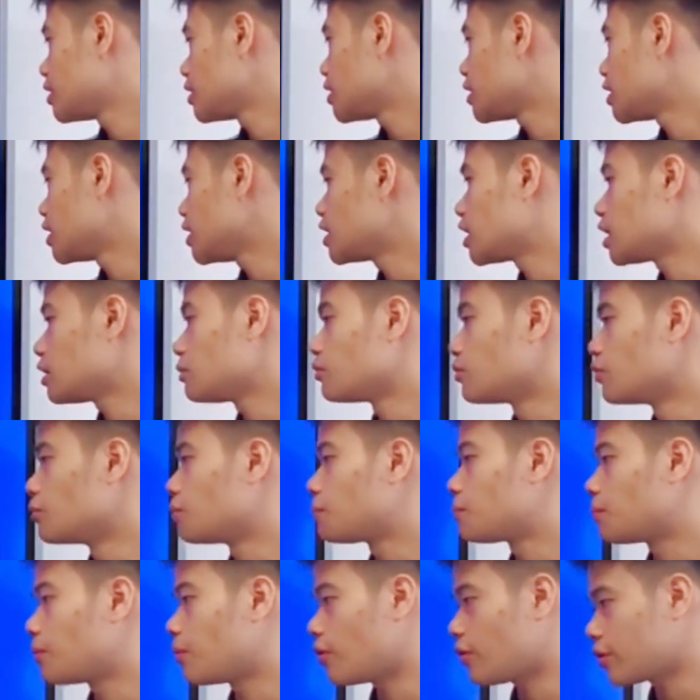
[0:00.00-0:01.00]

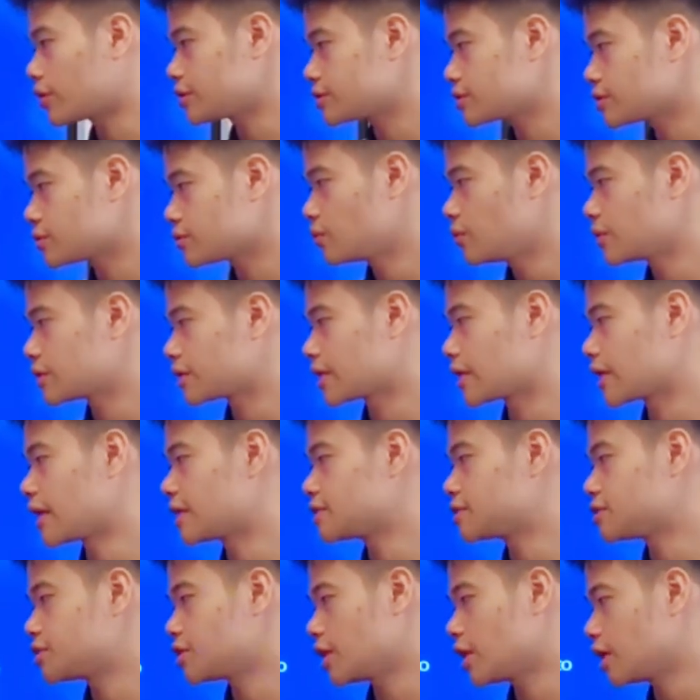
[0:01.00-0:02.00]
enable points we can
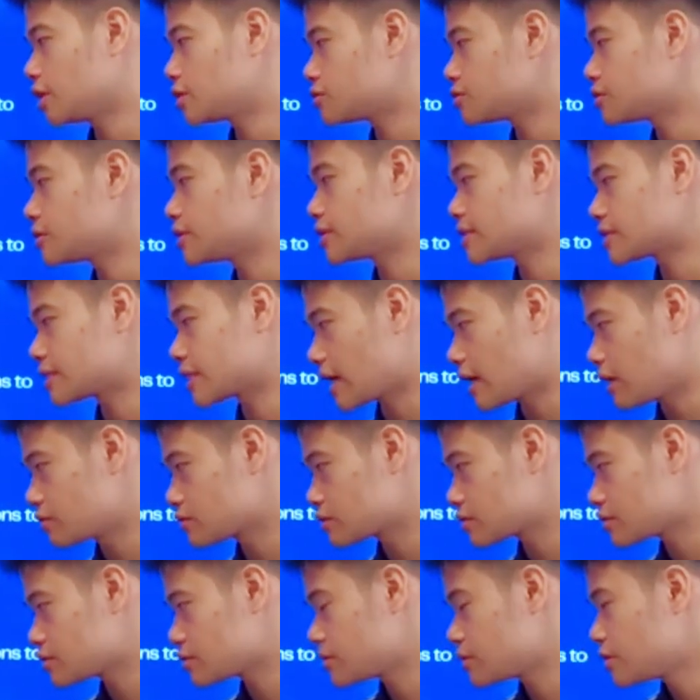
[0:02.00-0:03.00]
exchange discount
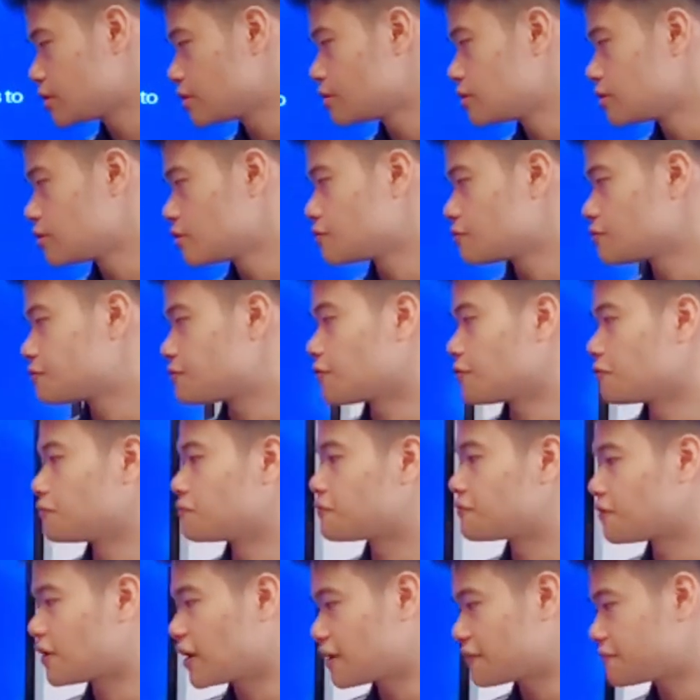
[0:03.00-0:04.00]
from
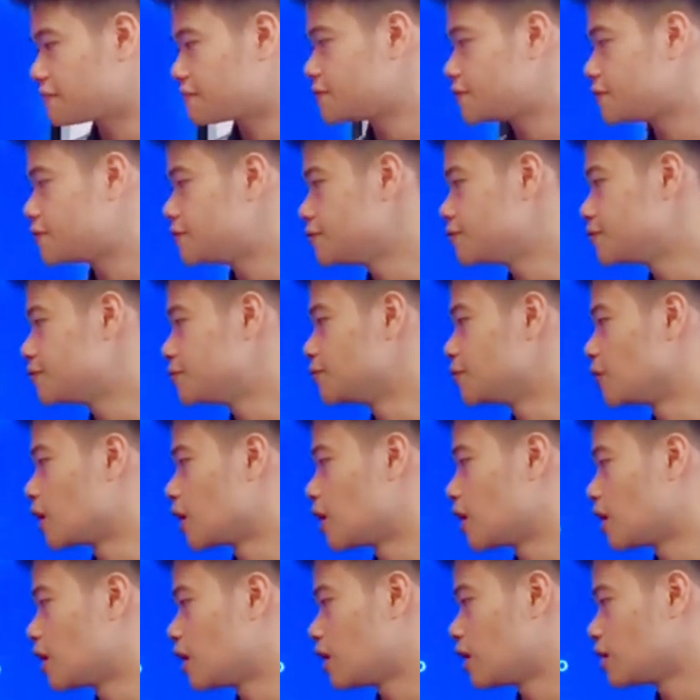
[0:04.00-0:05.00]
5 to
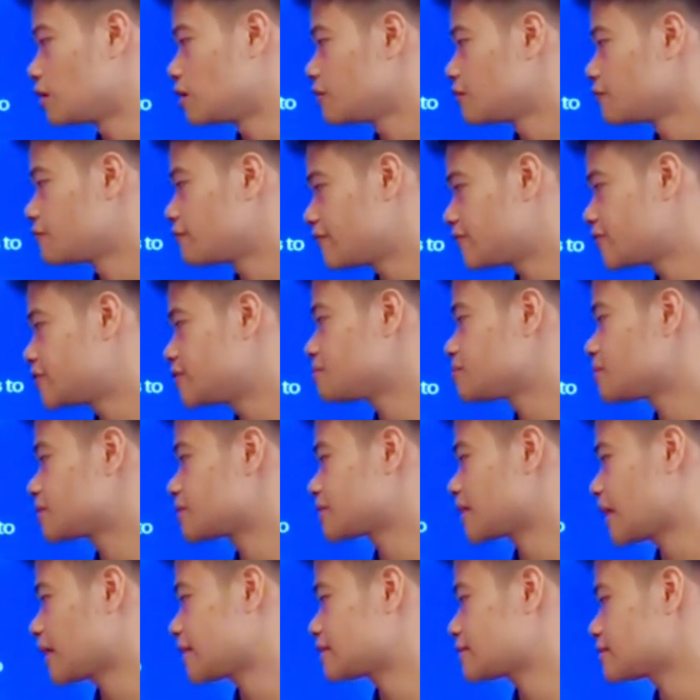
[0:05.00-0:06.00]

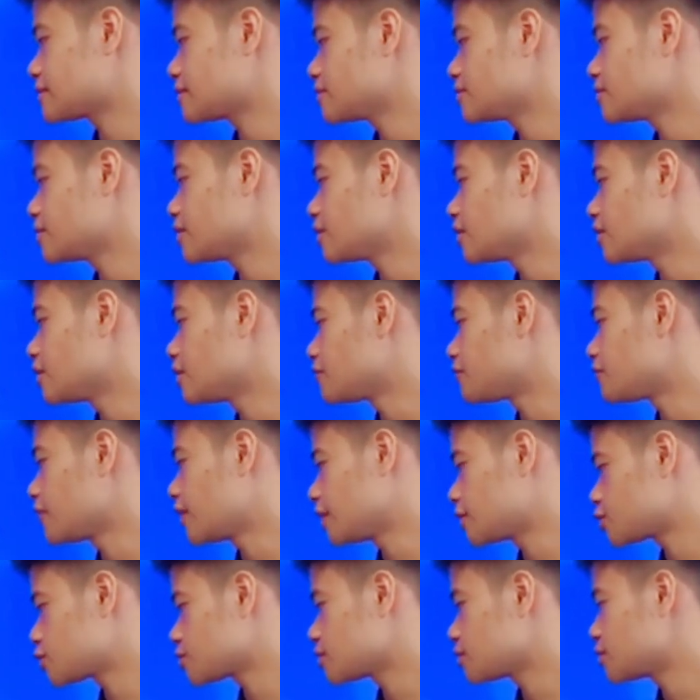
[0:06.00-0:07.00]
15% of
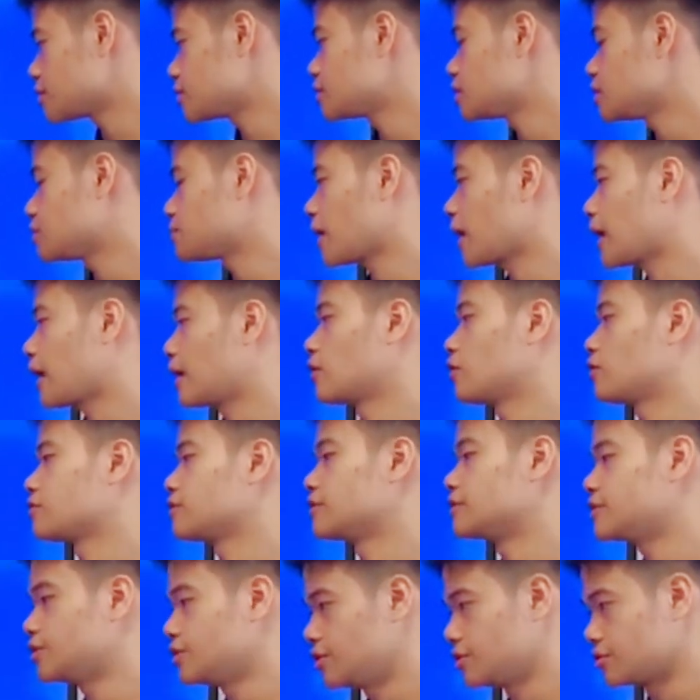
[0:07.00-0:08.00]
each depending on the
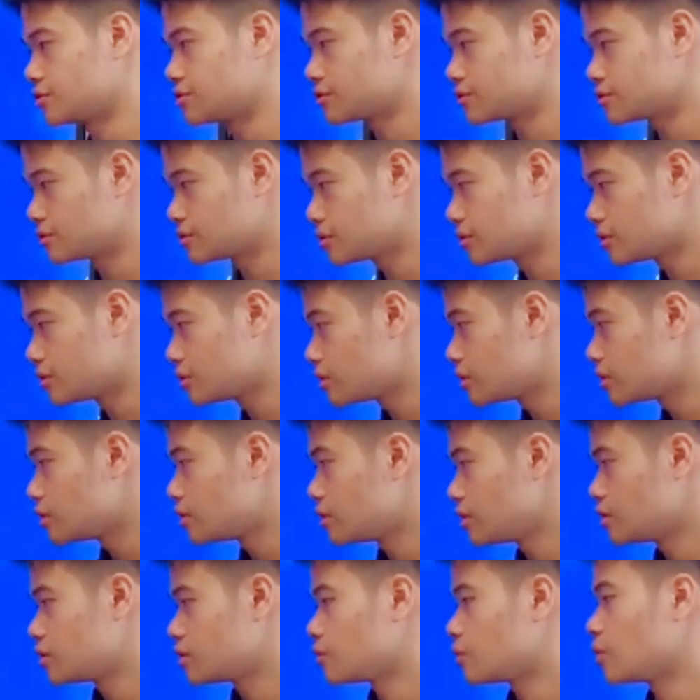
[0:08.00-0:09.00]
tiers.
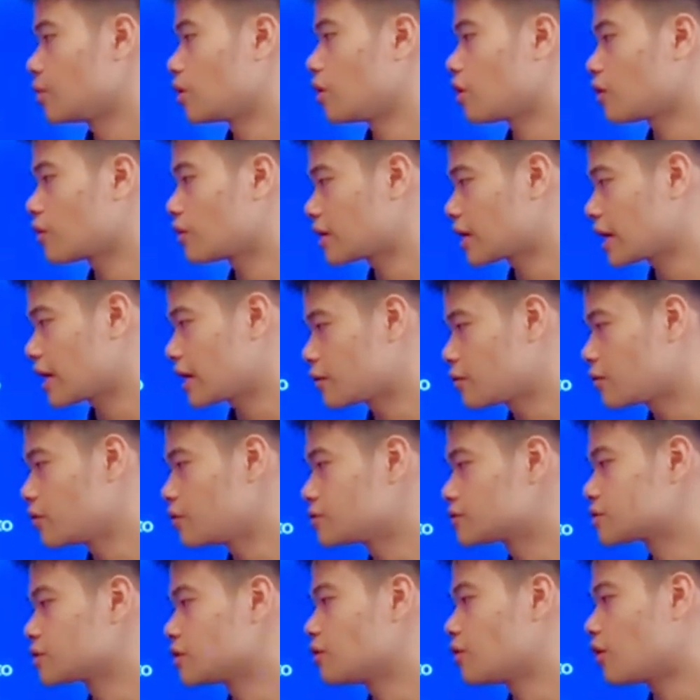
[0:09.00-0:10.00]
We
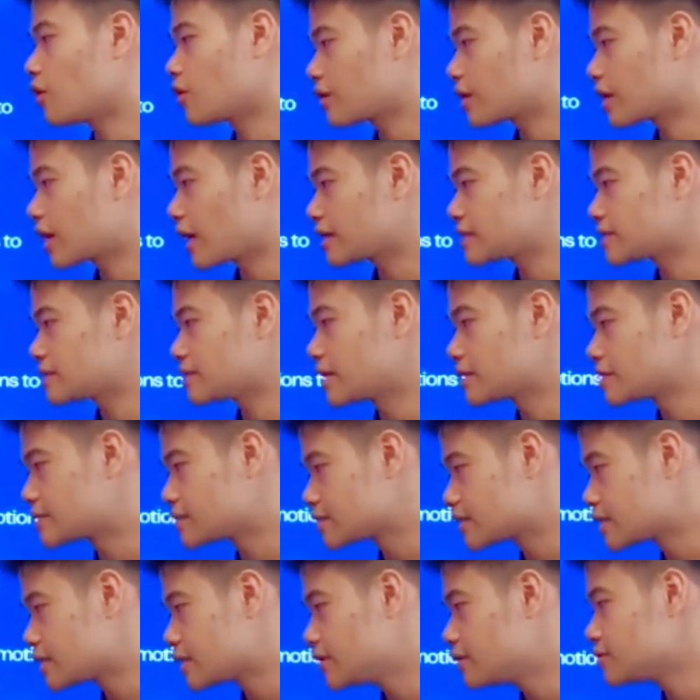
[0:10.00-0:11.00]
also organize
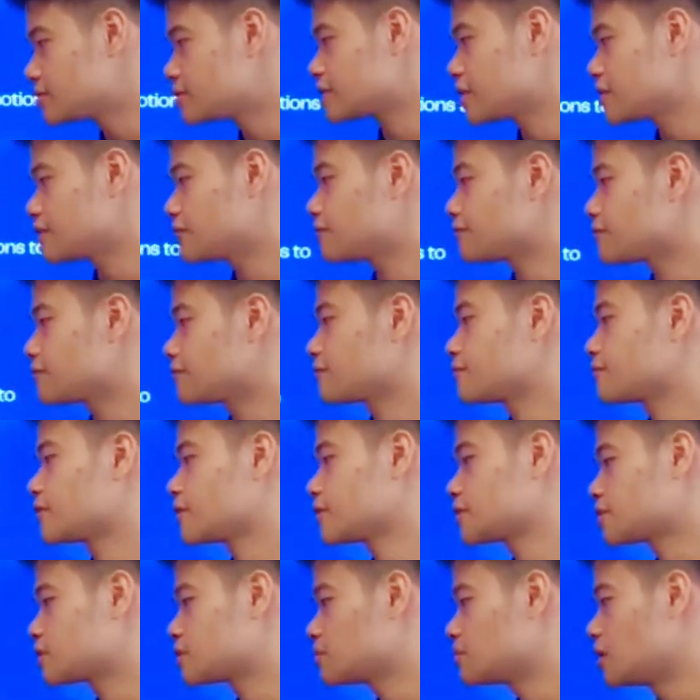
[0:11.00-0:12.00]
exclusive
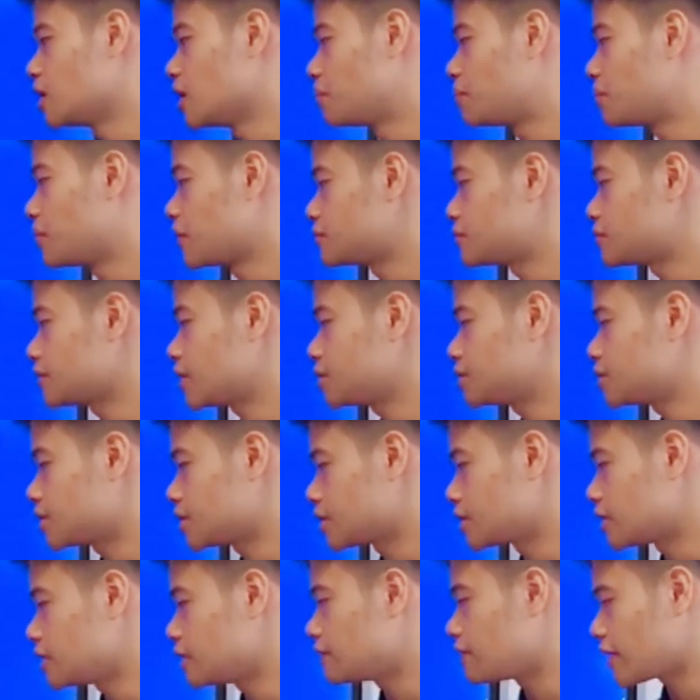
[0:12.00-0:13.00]
customer
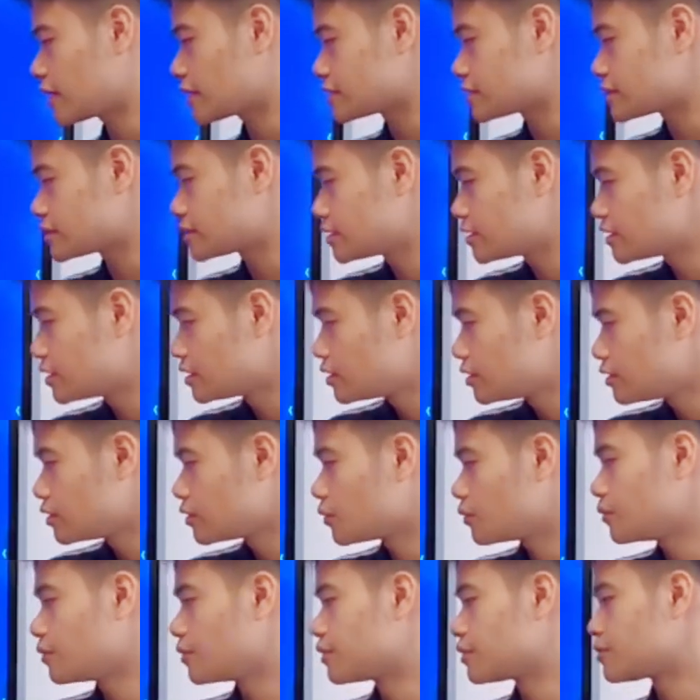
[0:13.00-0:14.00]
appreciation events
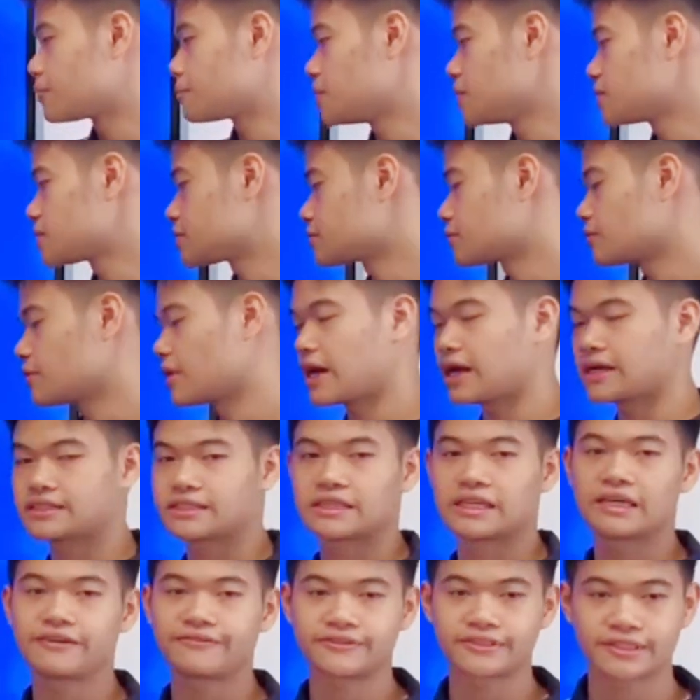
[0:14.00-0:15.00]
with
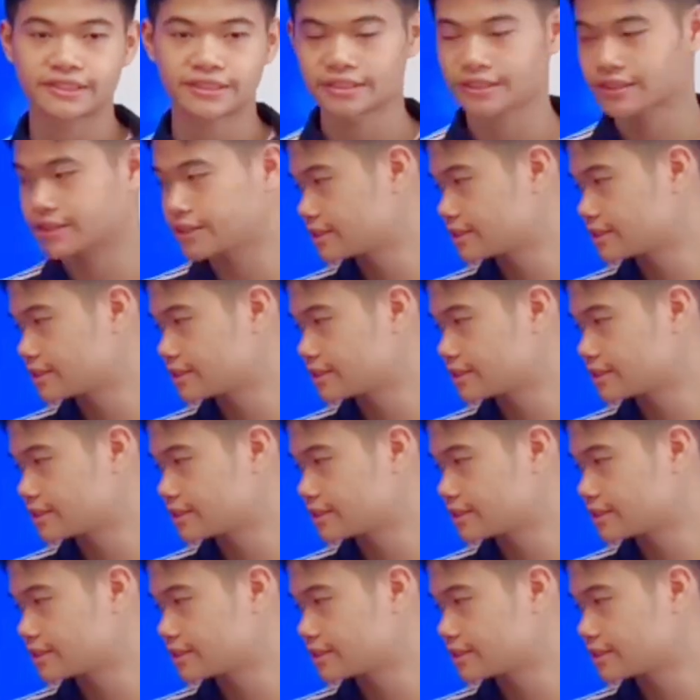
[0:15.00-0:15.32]
personalized gifts.